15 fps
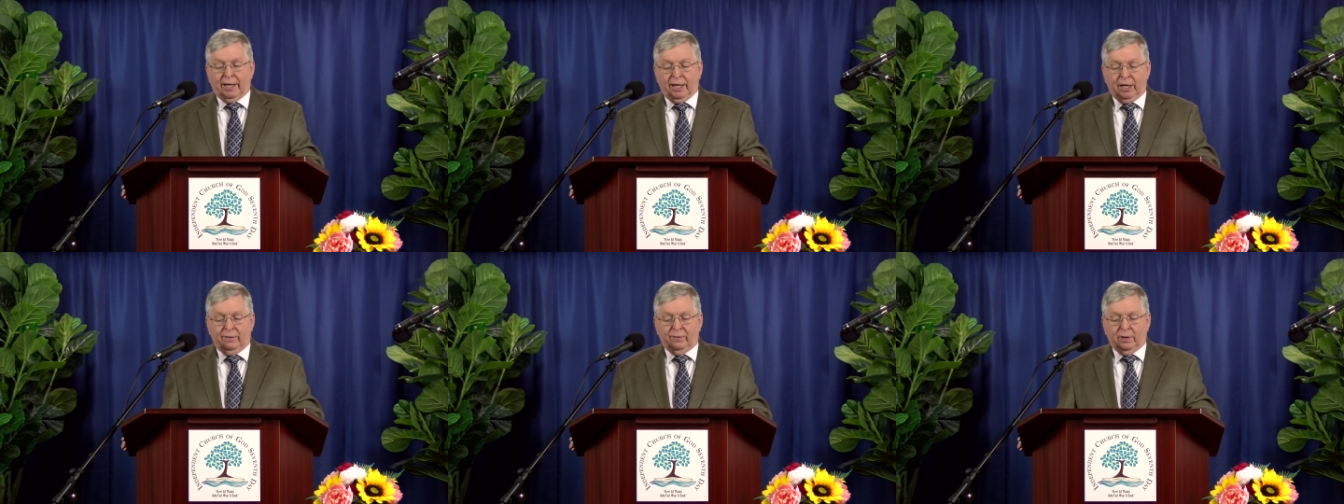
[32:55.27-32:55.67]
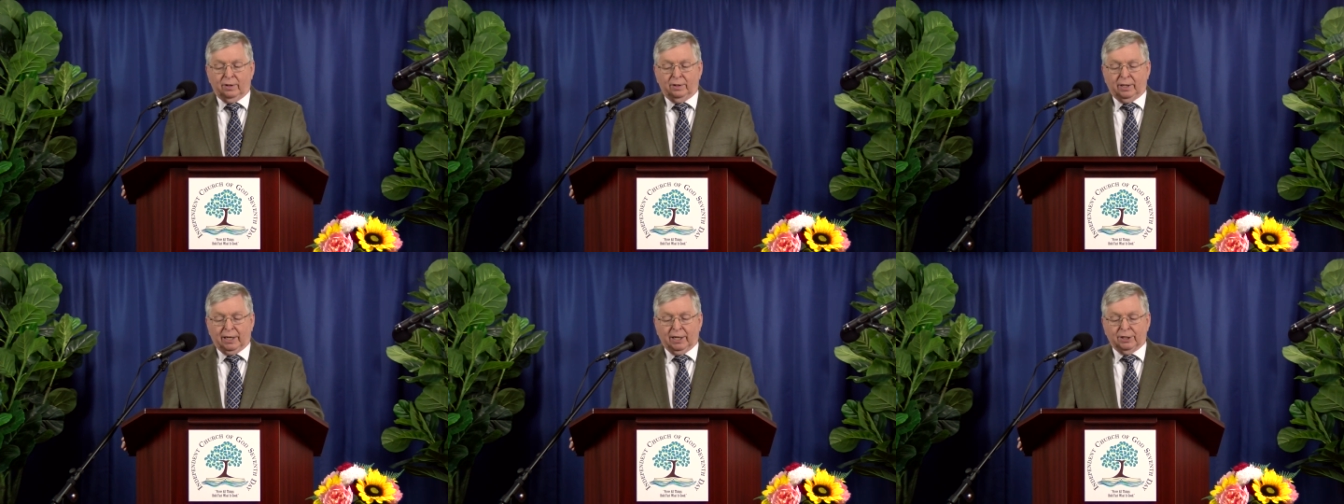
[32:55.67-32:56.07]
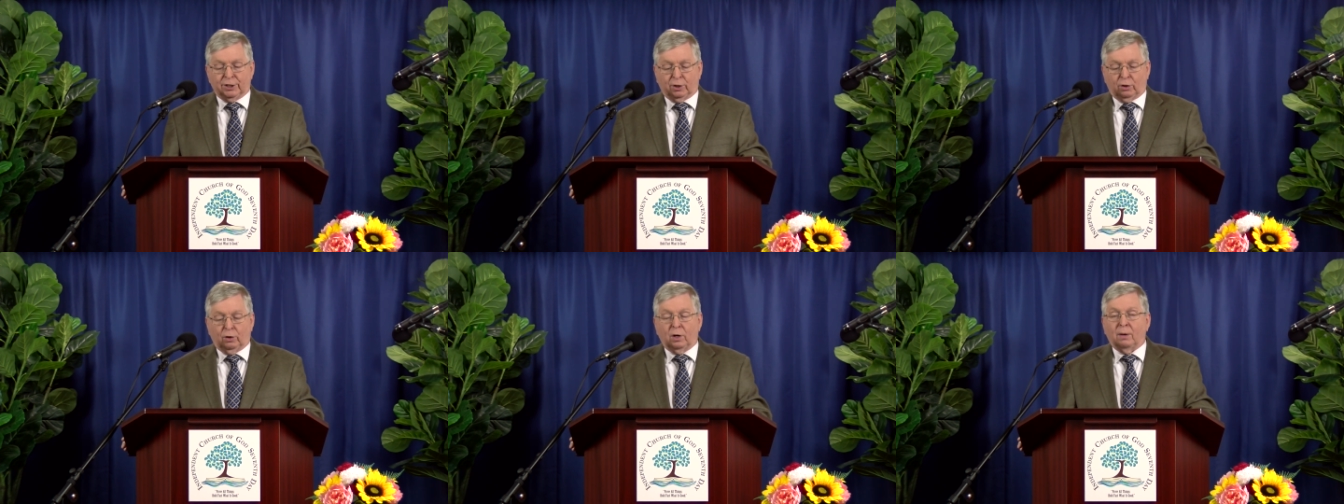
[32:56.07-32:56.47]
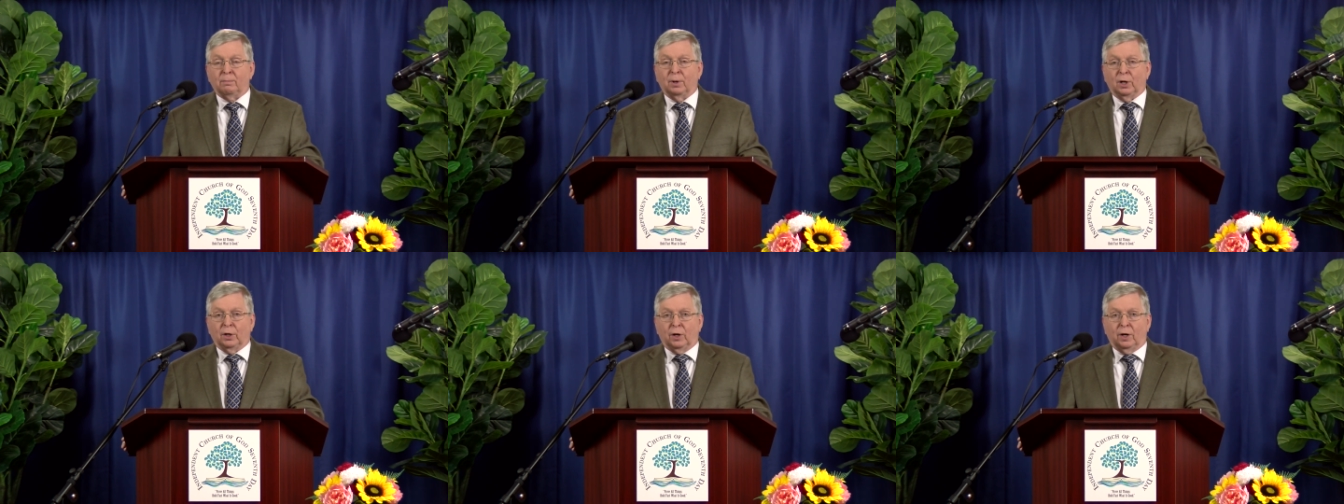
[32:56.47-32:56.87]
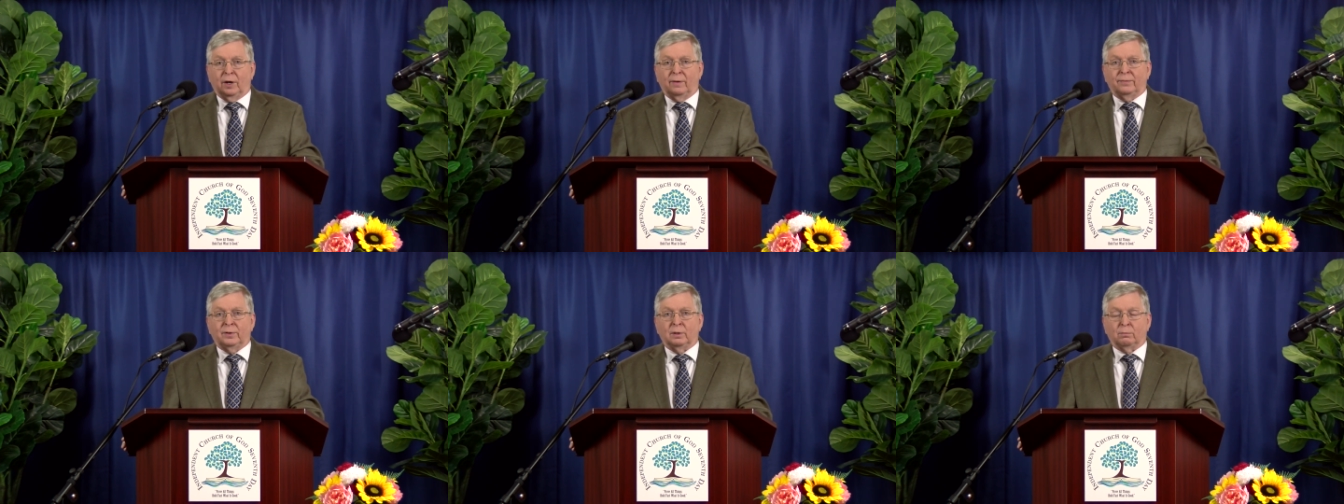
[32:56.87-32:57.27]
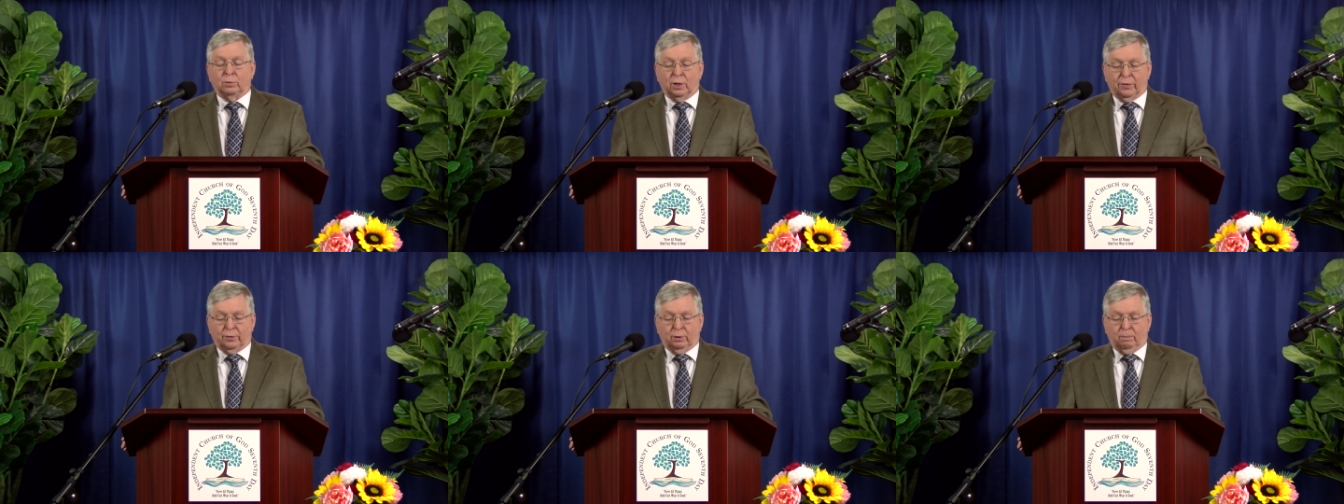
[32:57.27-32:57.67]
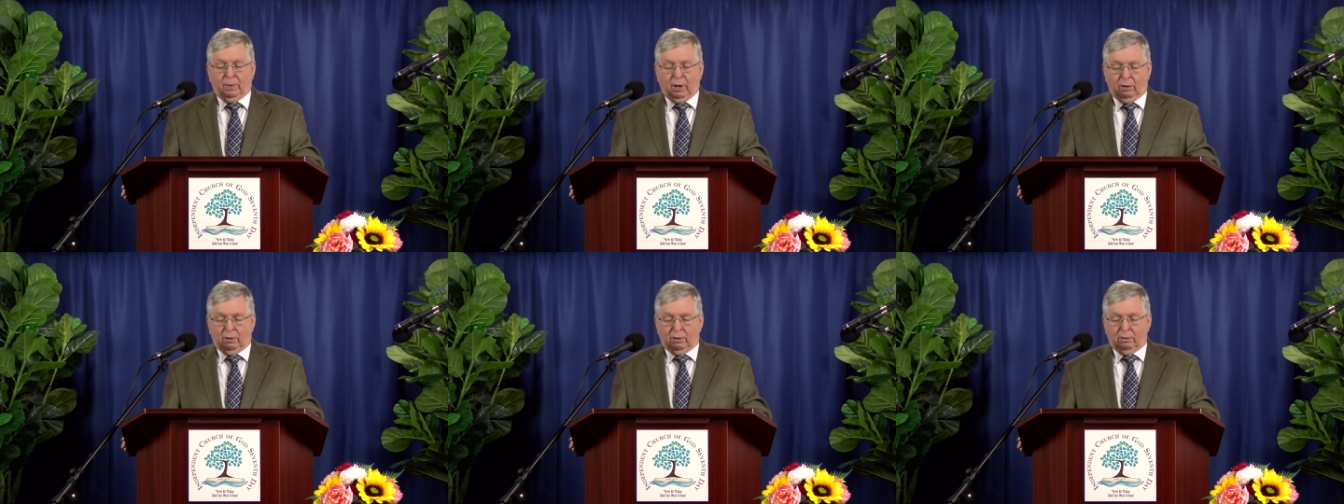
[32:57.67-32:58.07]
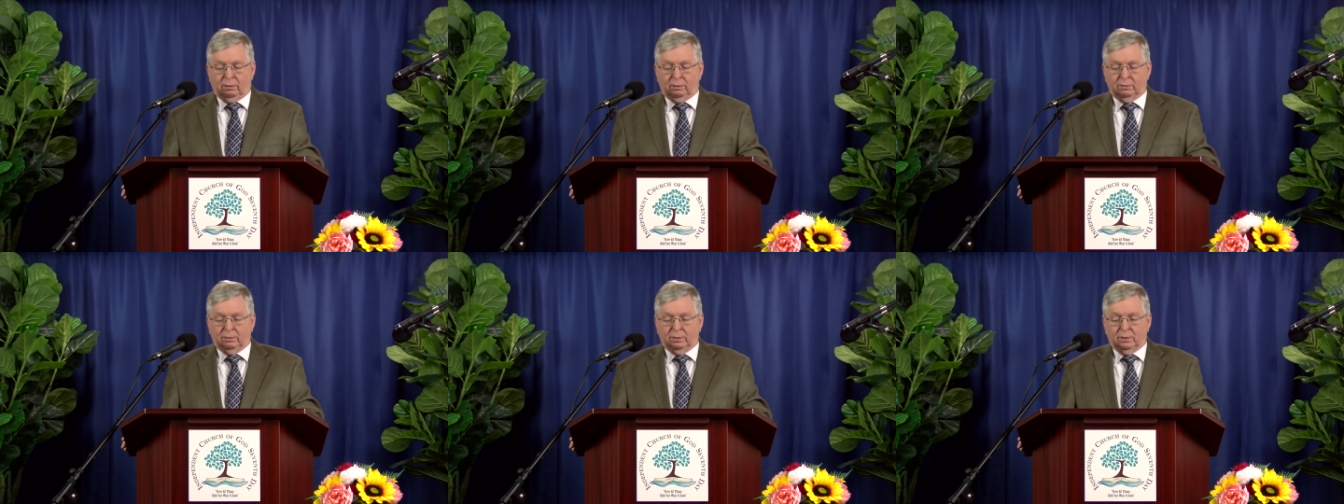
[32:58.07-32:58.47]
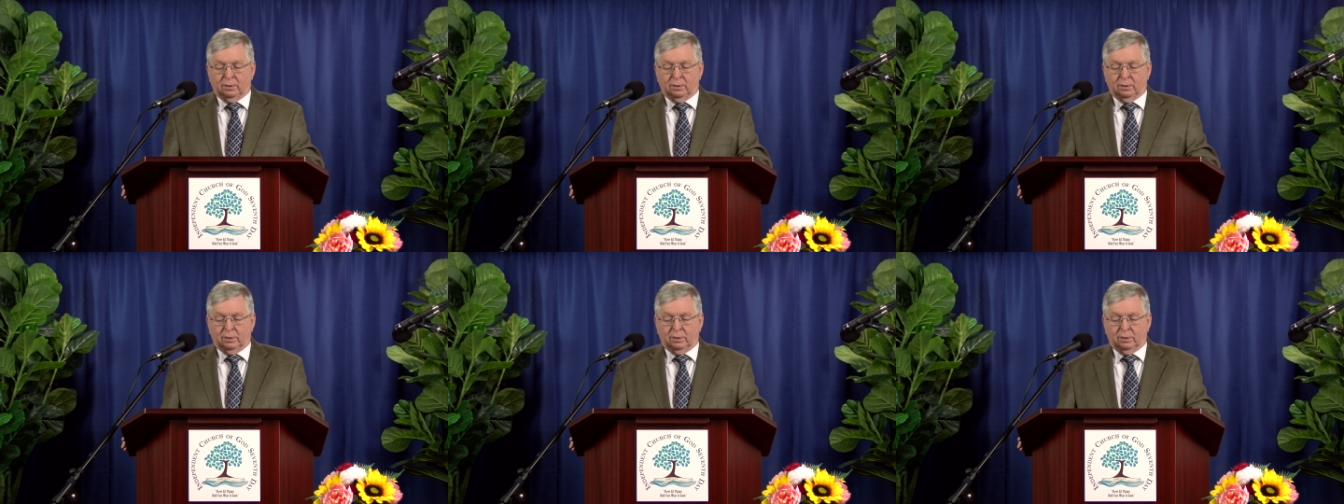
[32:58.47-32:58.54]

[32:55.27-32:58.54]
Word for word: even as our beloved brother Paul,